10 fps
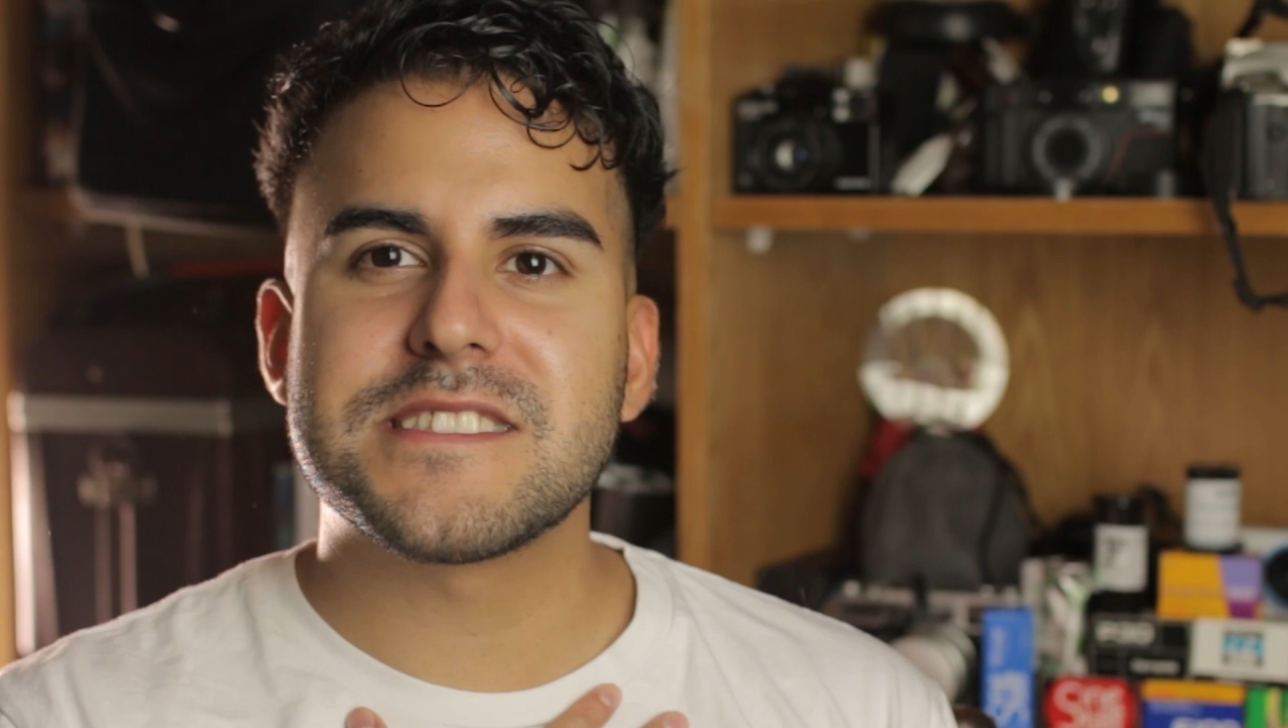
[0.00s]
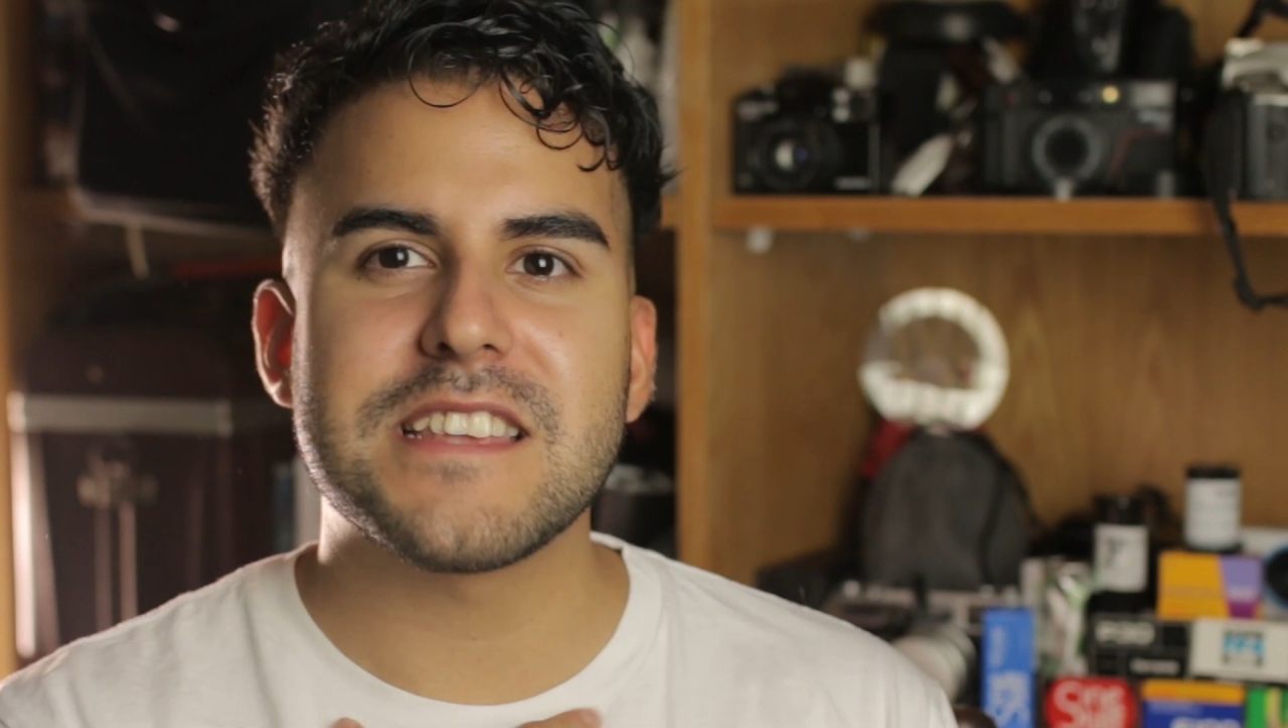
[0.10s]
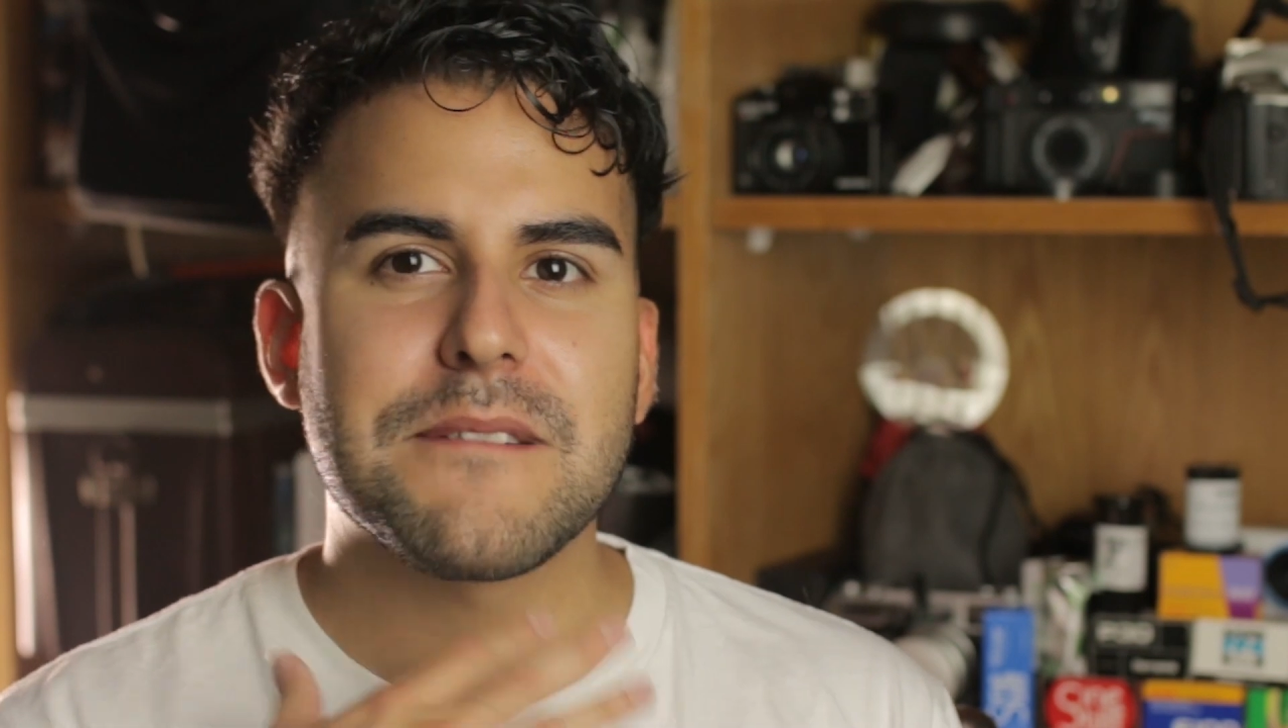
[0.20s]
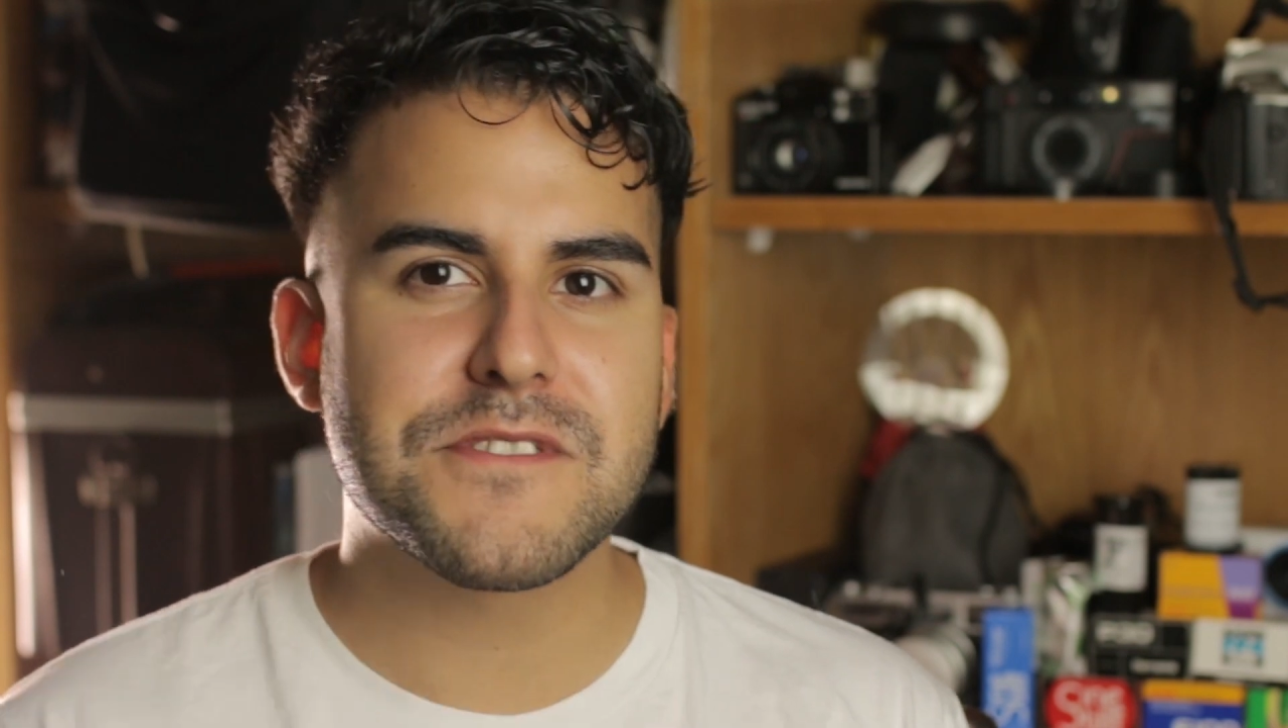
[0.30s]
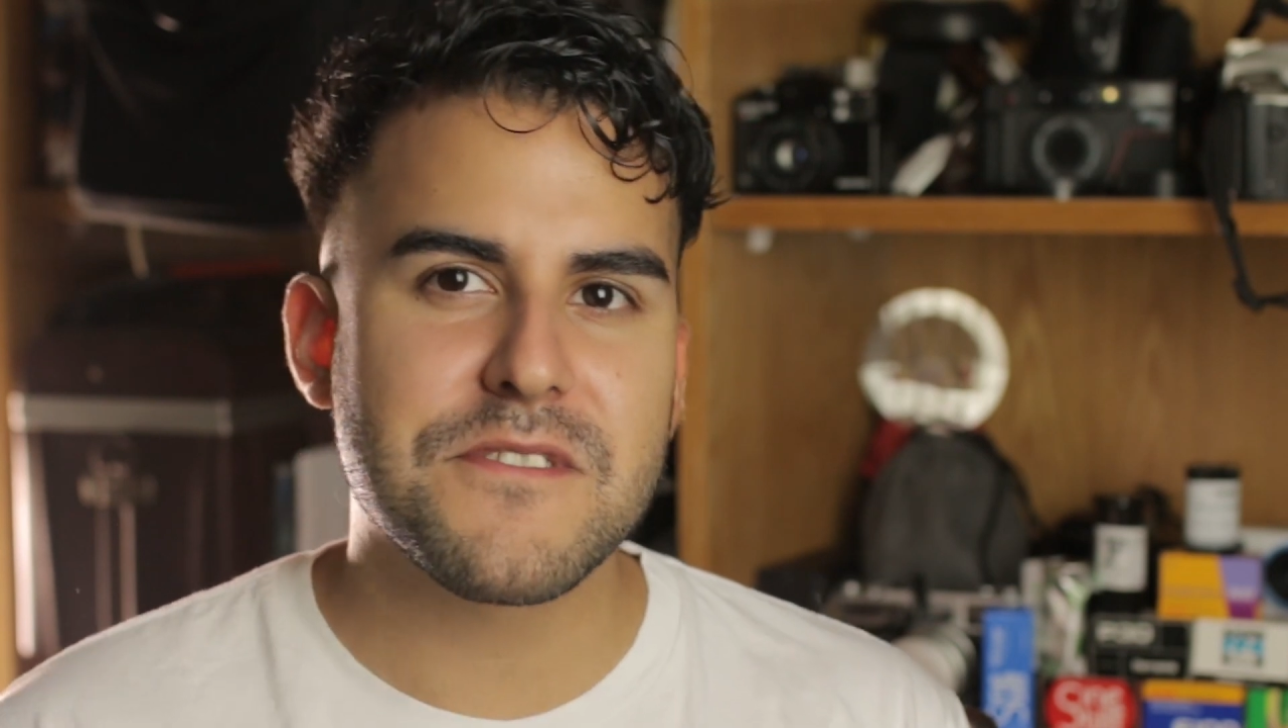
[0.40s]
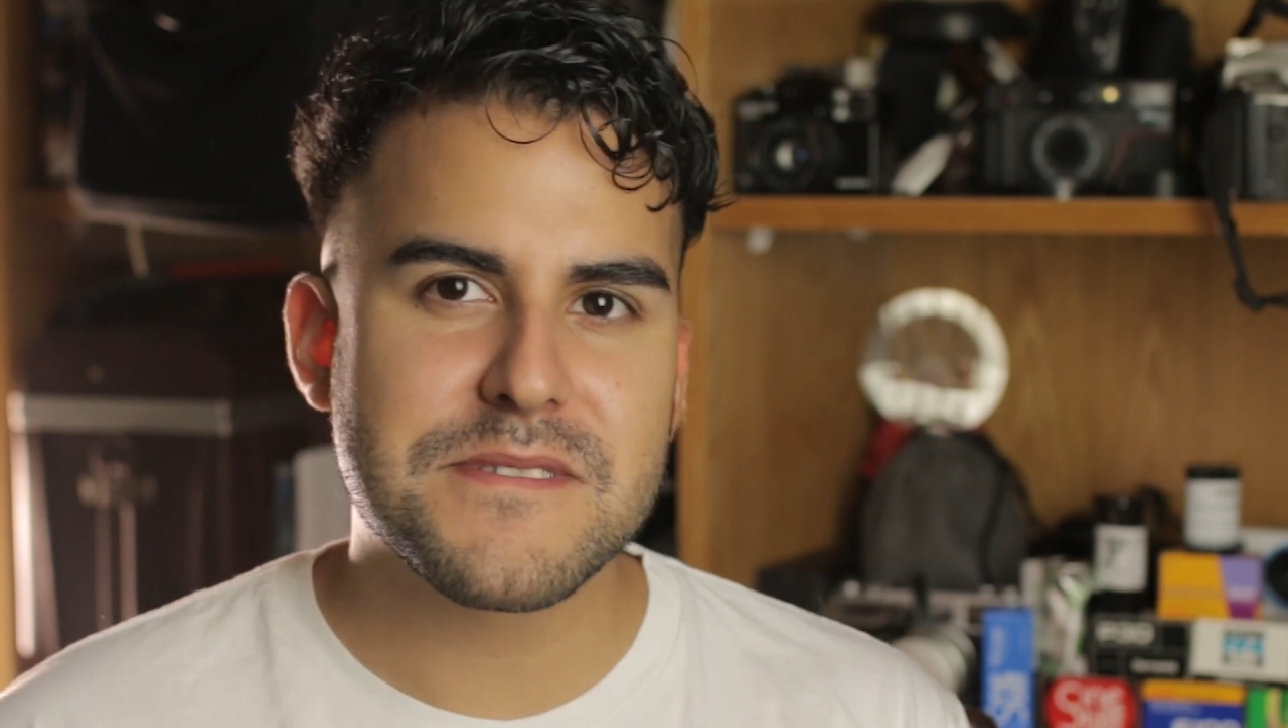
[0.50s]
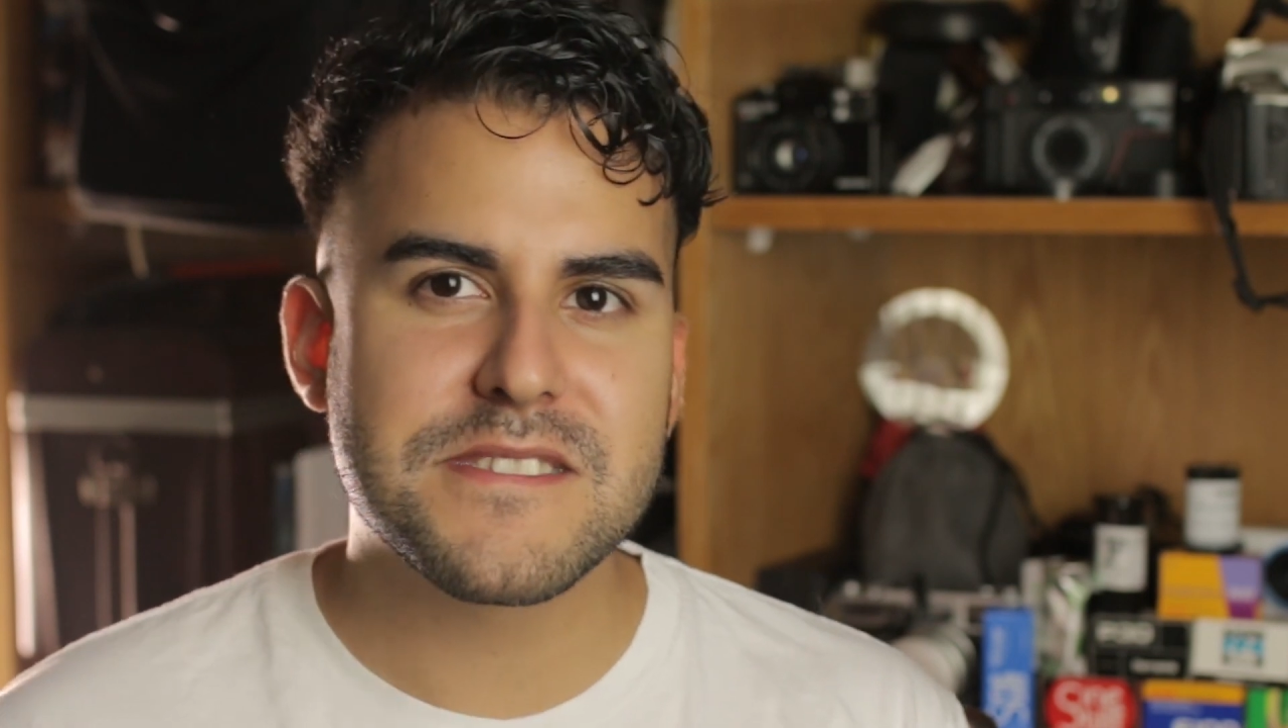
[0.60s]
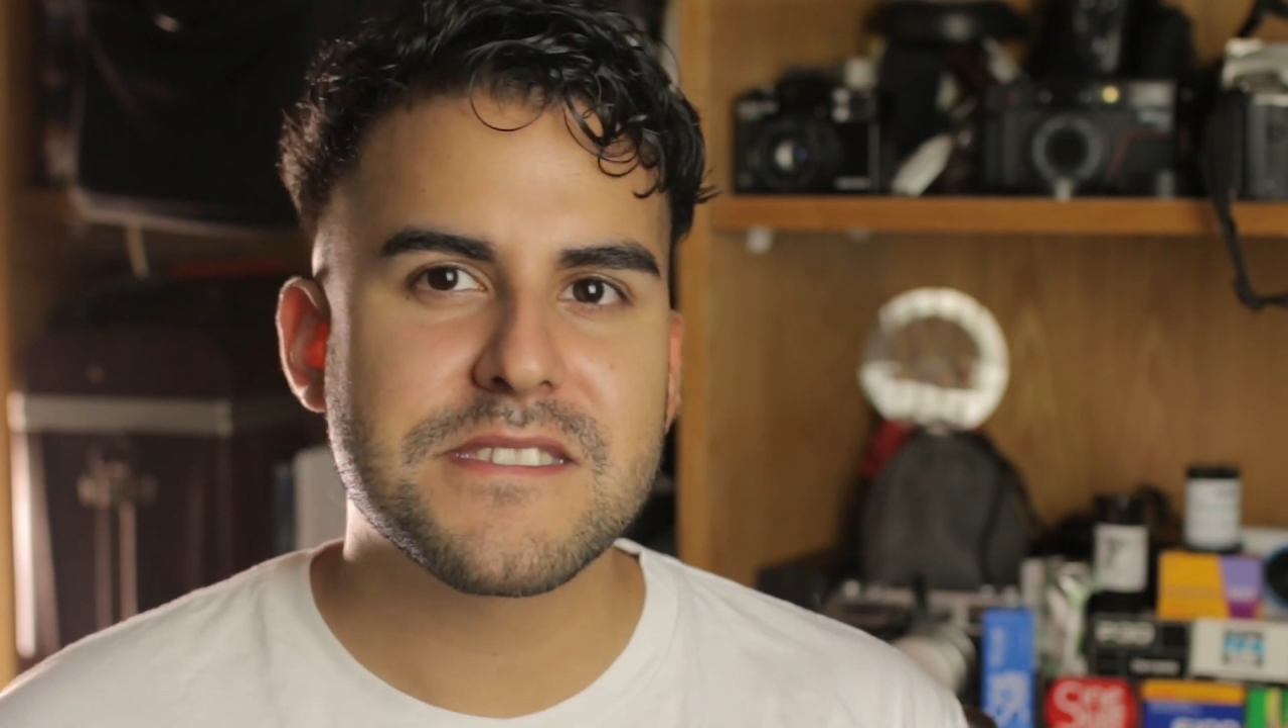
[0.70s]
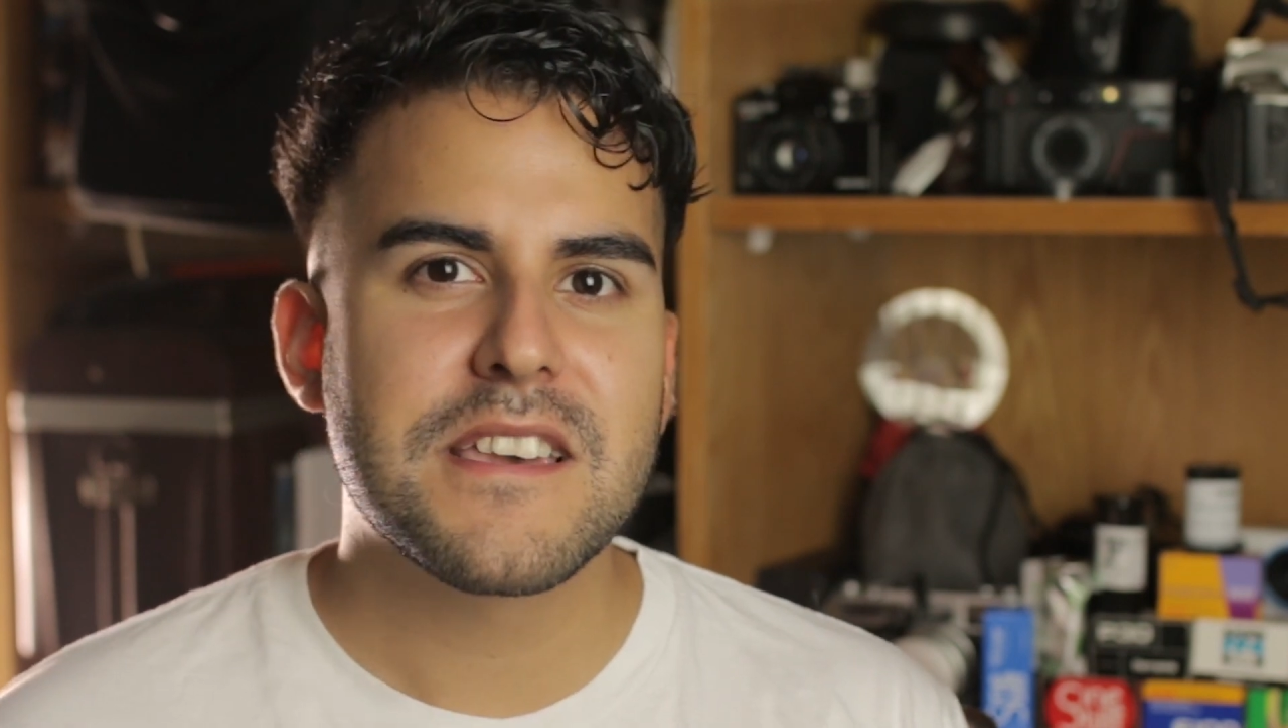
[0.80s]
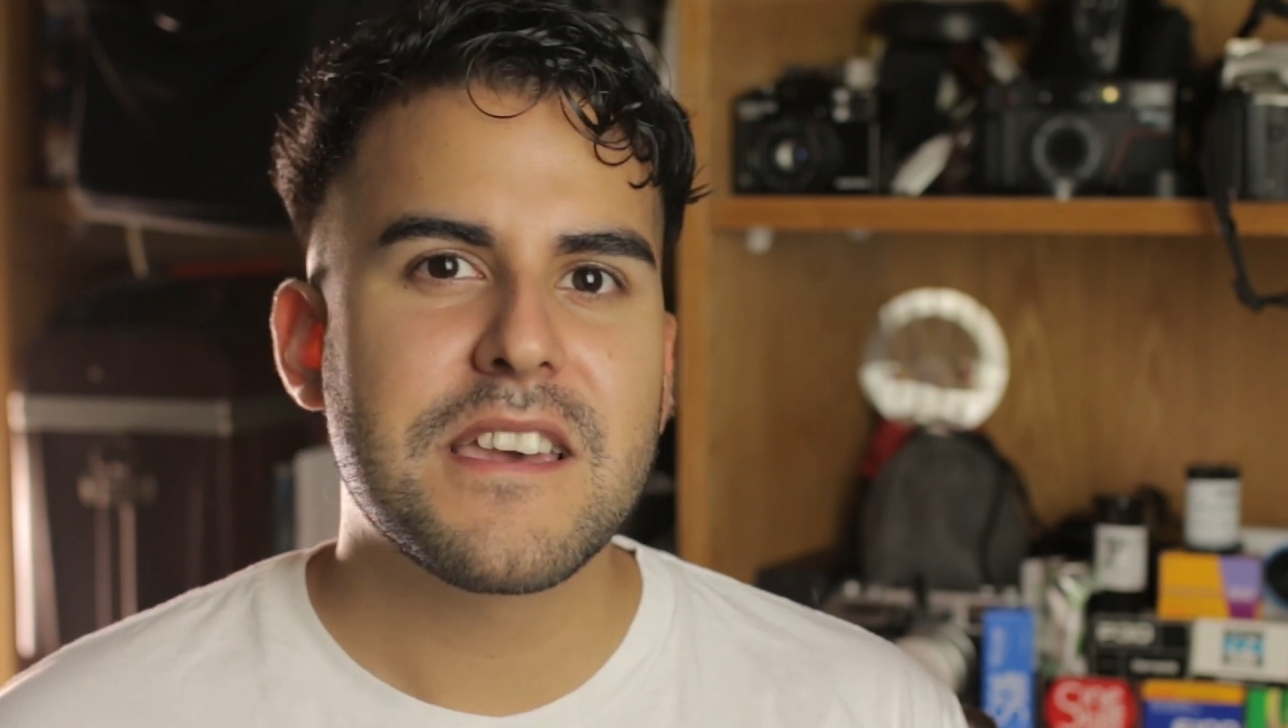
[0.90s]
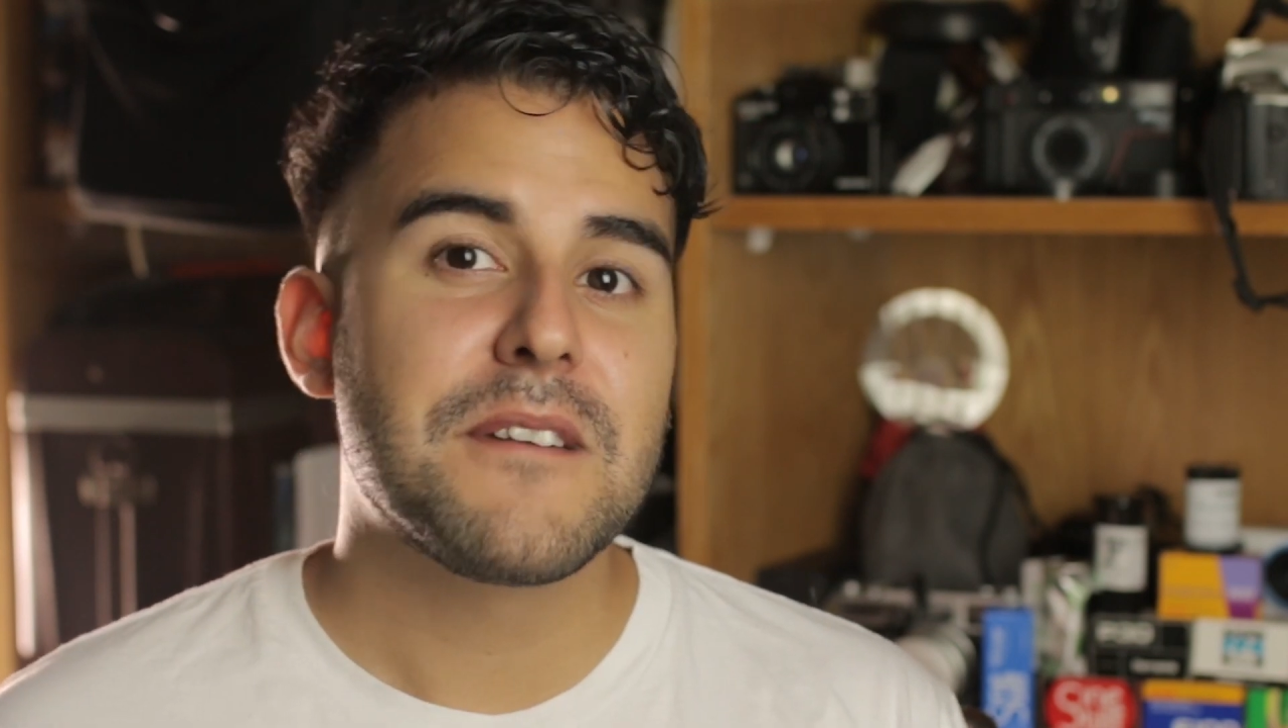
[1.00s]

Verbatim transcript: Snapshots.